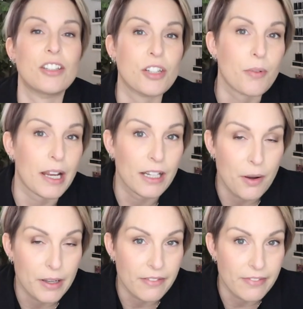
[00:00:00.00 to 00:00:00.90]
Do I
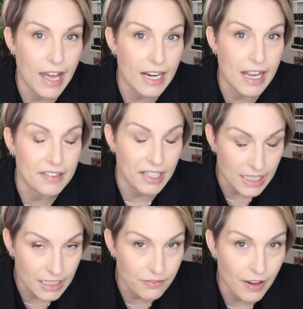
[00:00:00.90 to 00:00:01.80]
know if that has
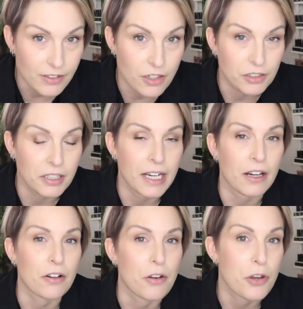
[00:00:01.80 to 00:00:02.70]
any effect on your
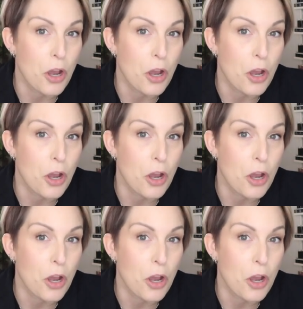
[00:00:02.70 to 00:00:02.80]
hair?